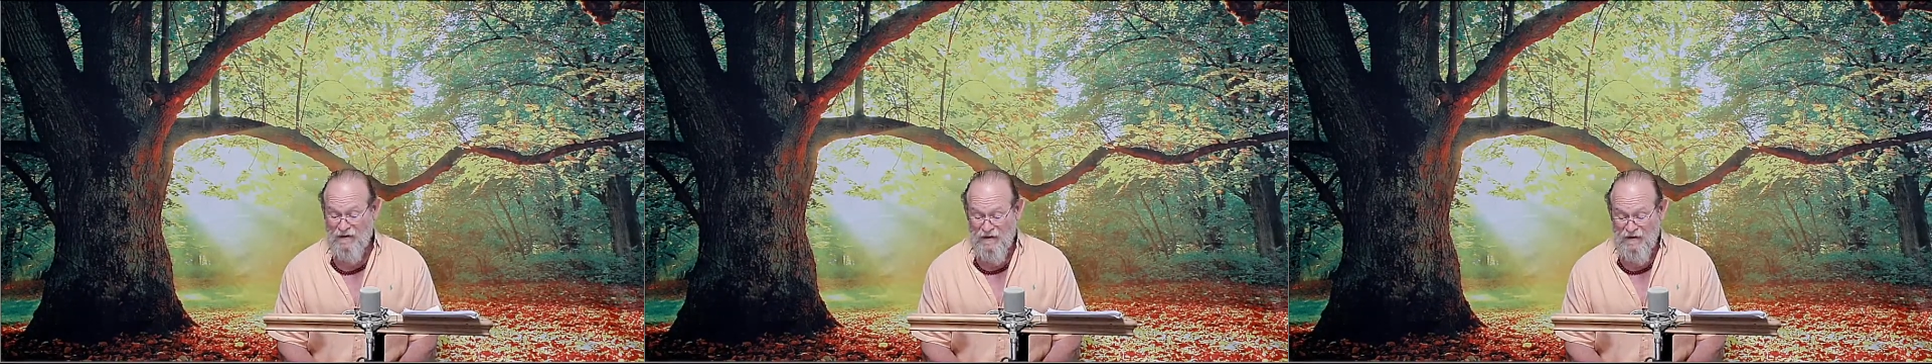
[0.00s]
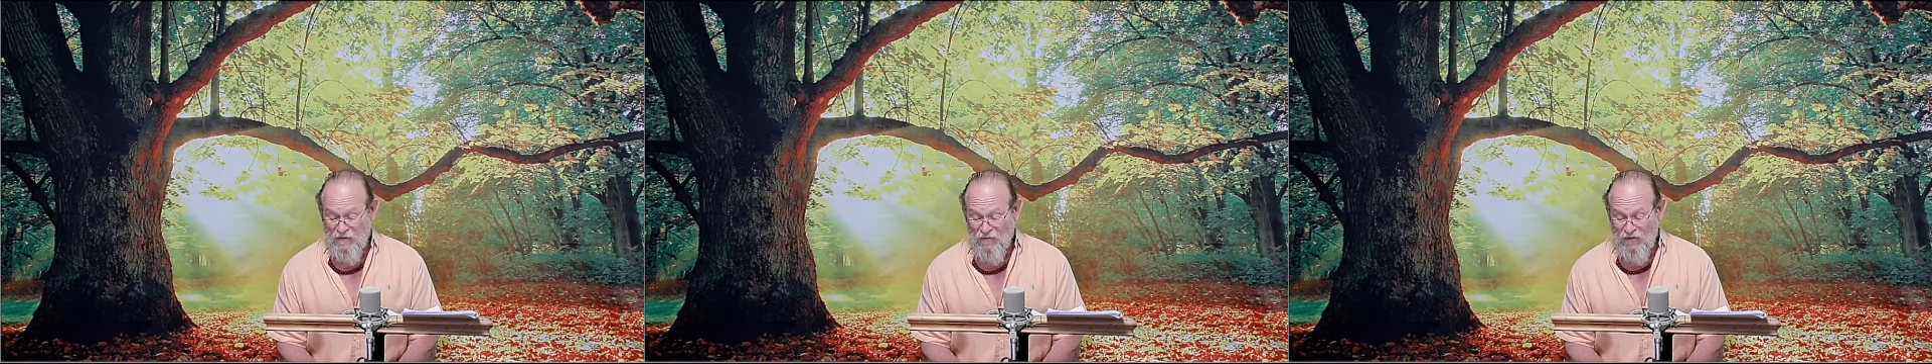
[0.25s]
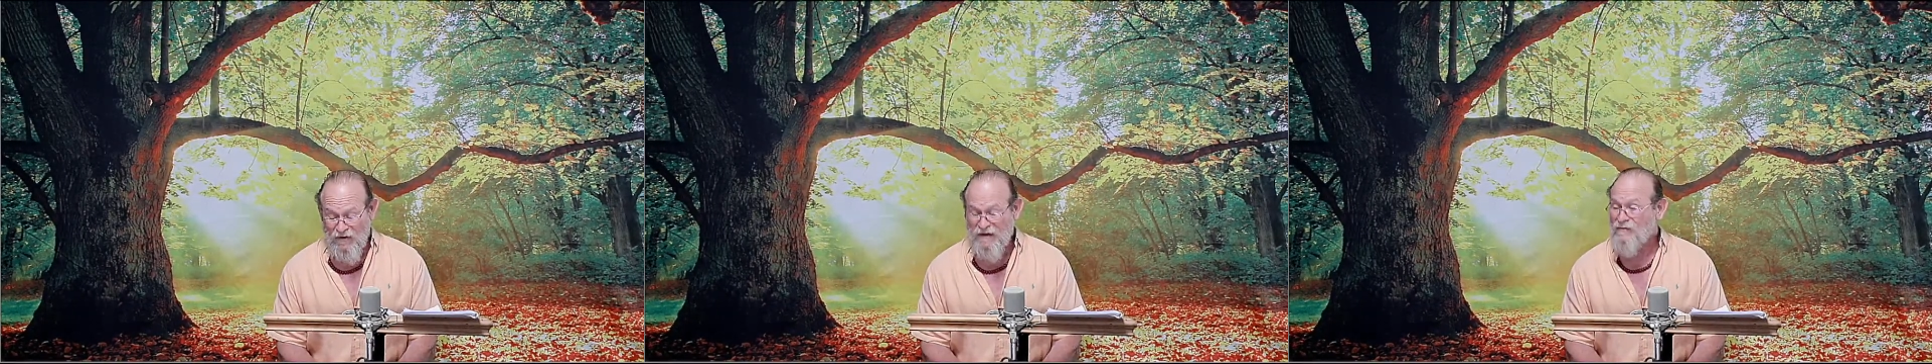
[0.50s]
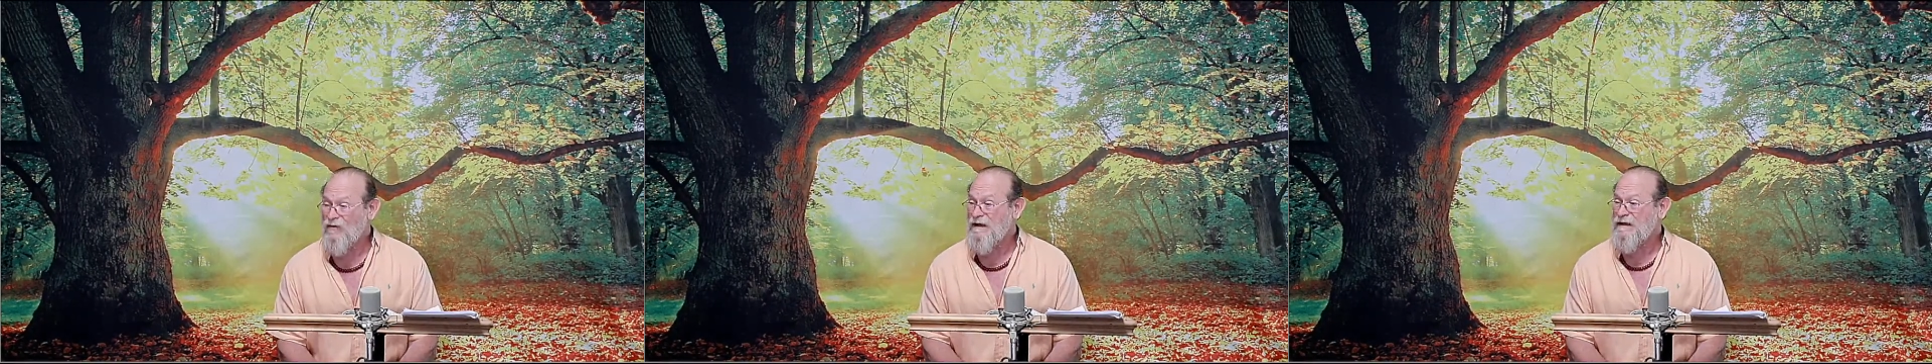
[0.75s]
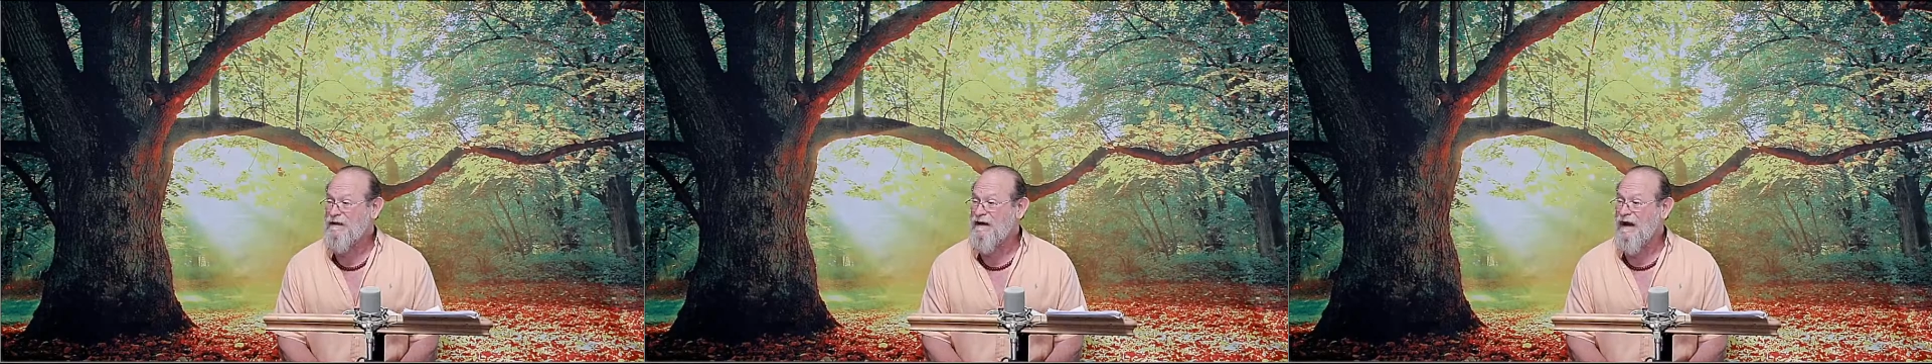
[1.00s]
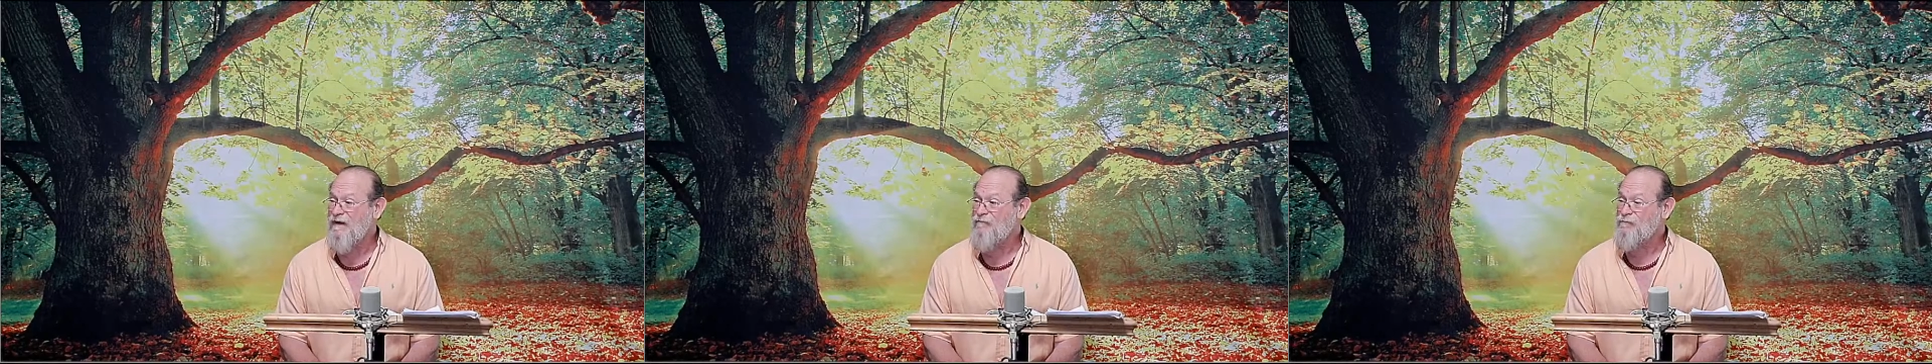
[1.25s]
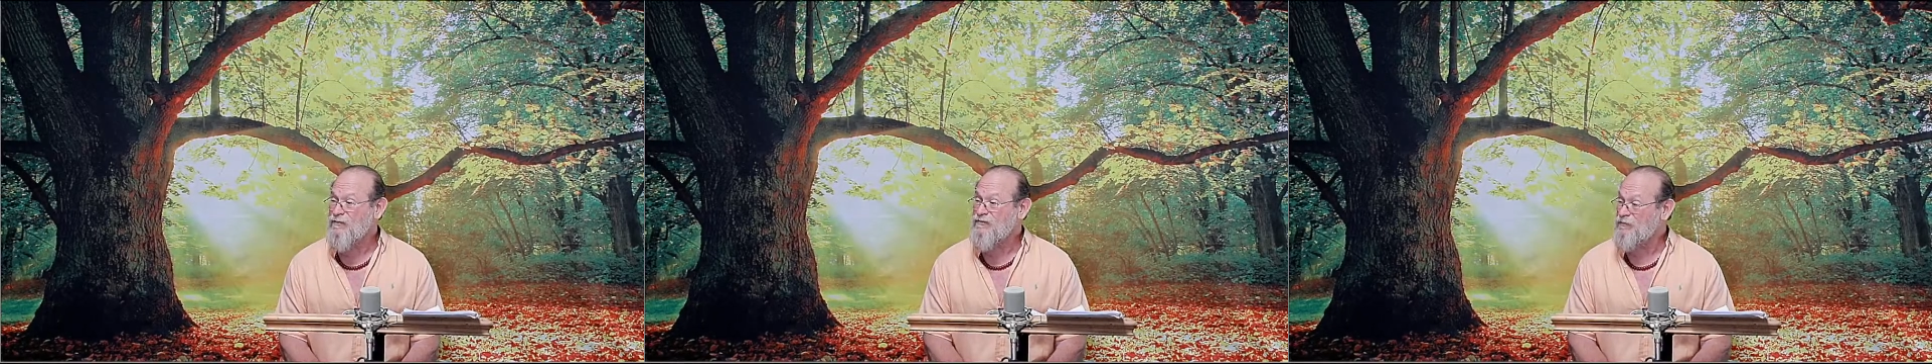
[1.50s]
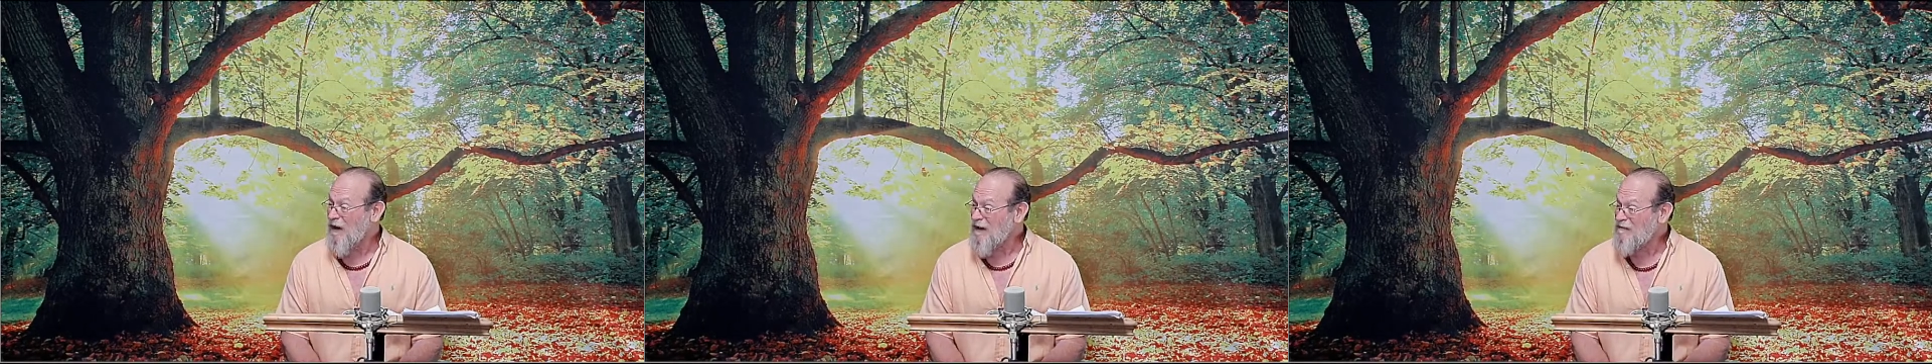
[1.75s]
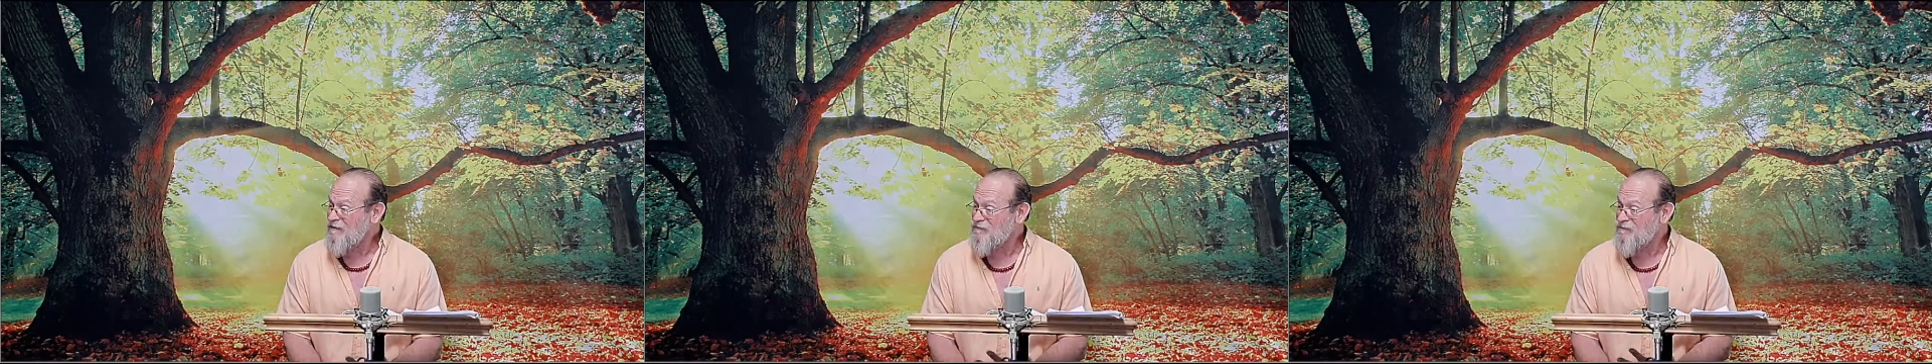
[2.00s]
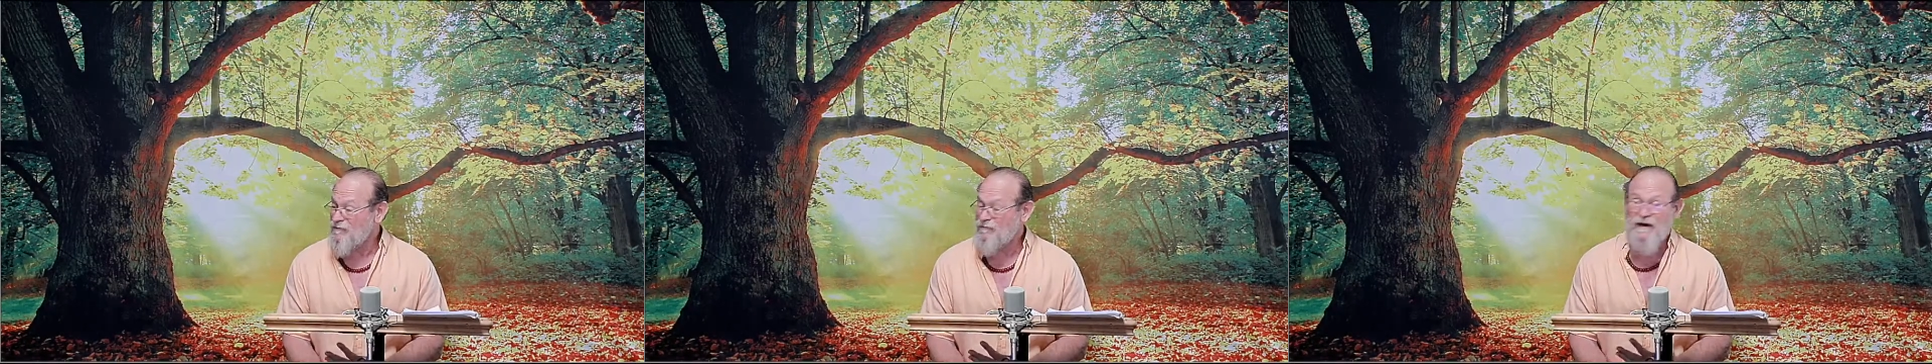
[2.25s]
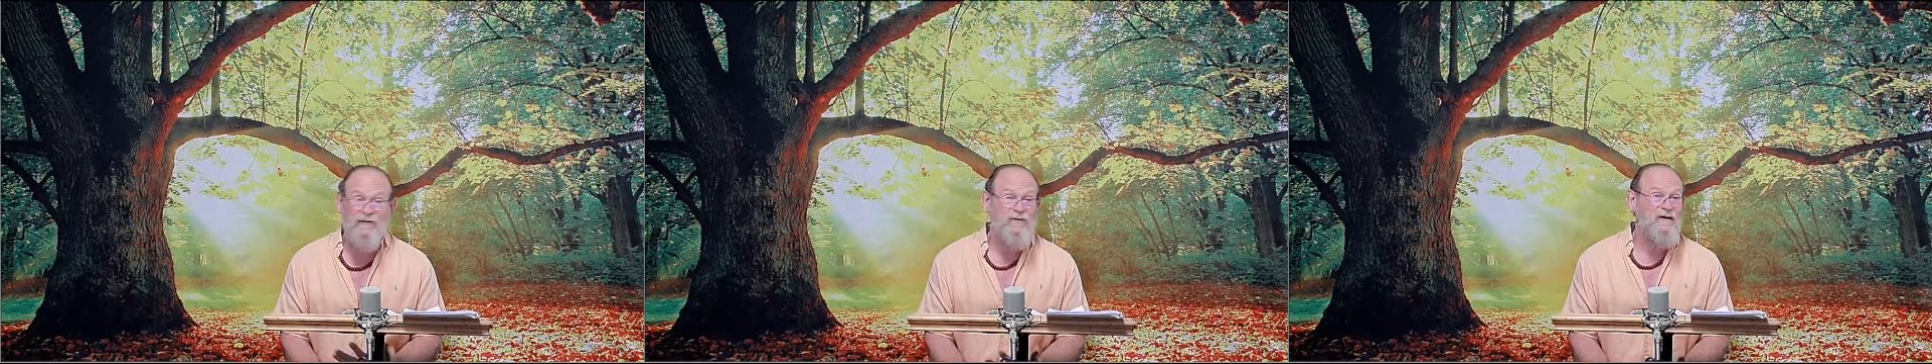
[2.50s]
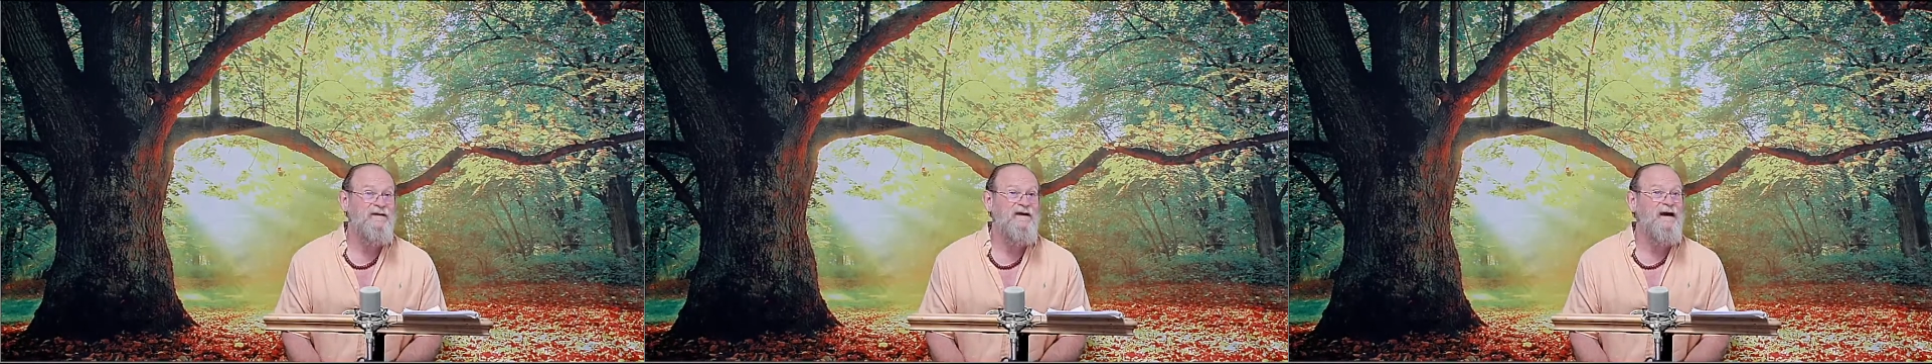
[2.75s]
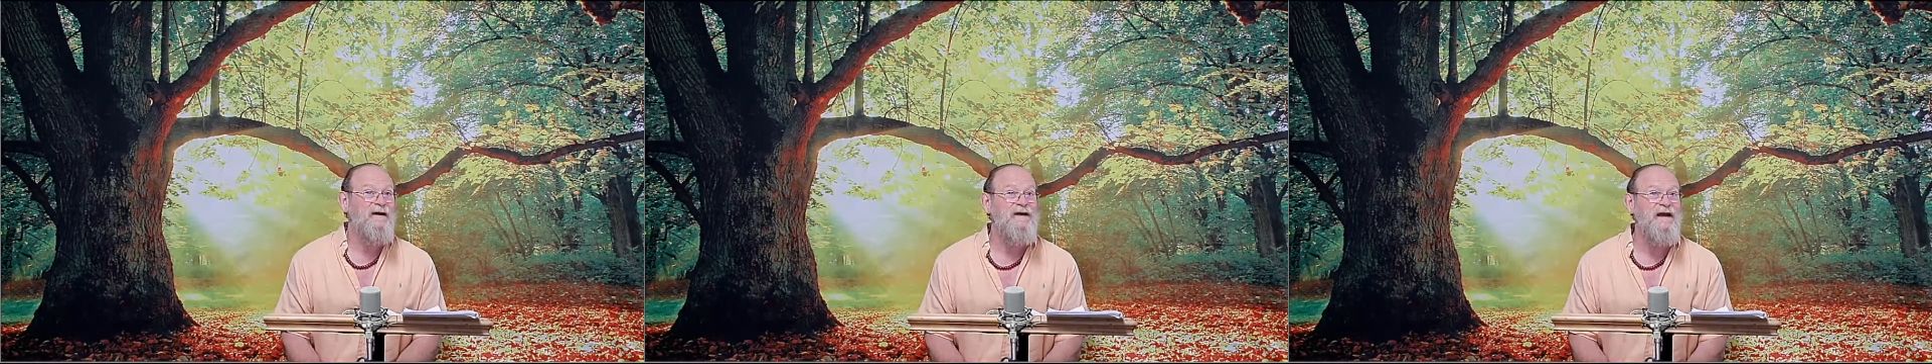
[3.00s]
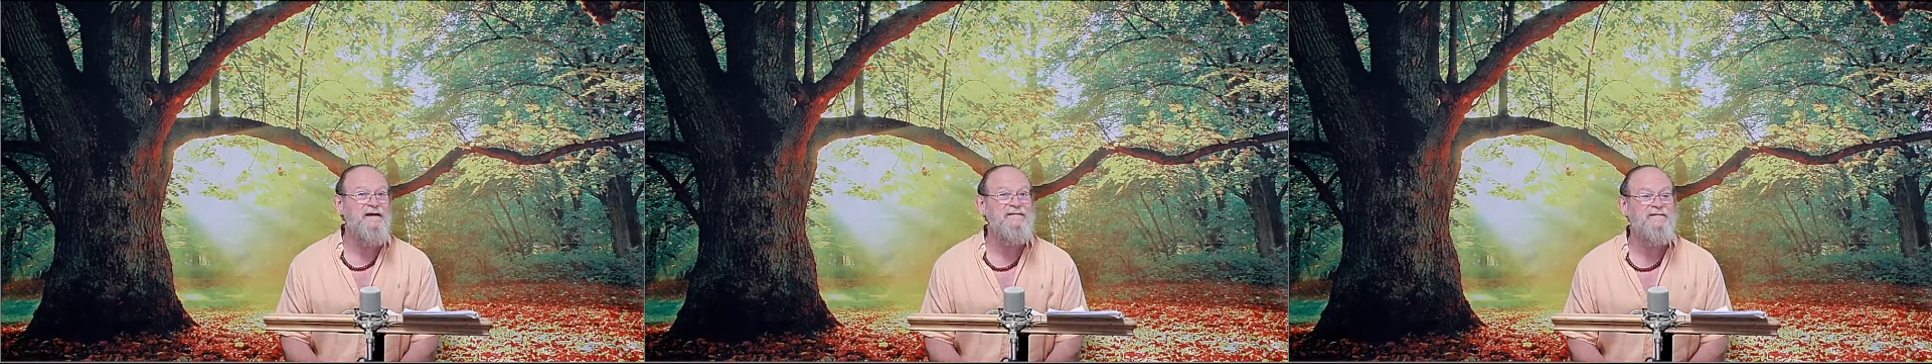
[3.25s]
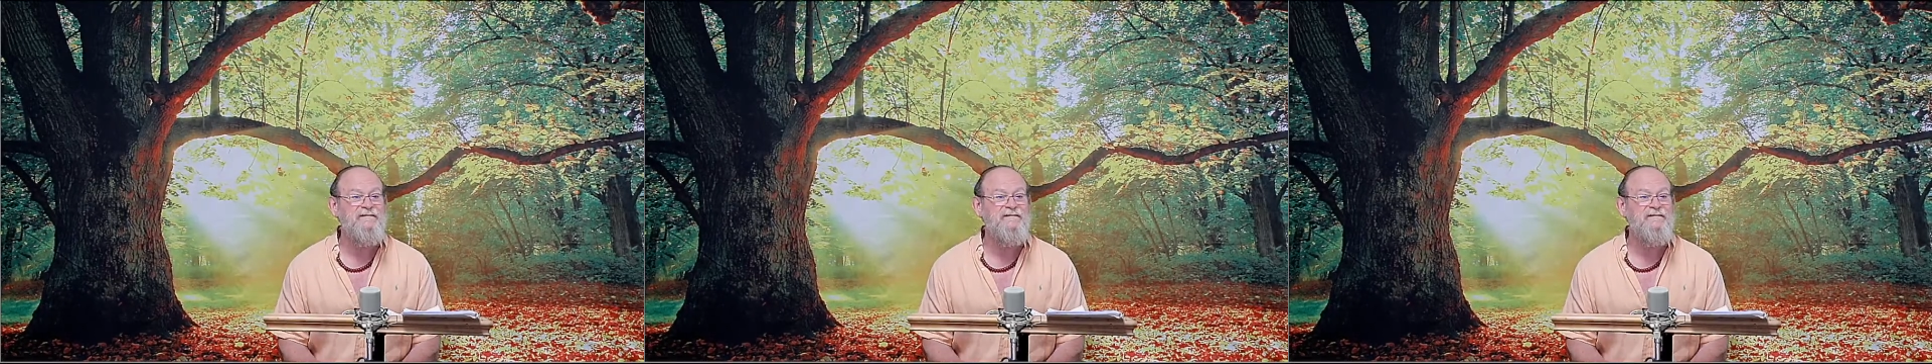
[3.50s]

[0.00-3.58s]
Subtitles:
We can have perspectives about what that means.